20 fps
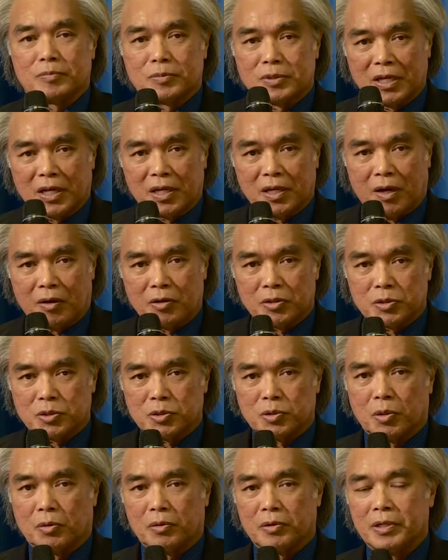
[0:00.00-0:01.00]
tell our
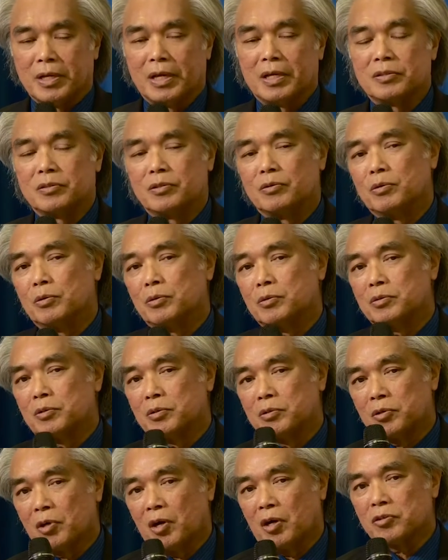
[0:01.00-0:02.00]
story and to
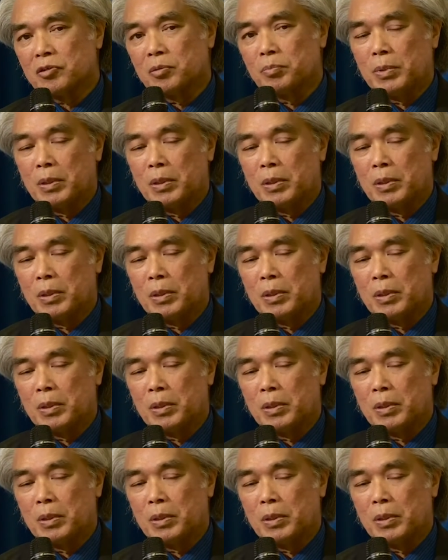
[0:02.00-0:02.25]
talk to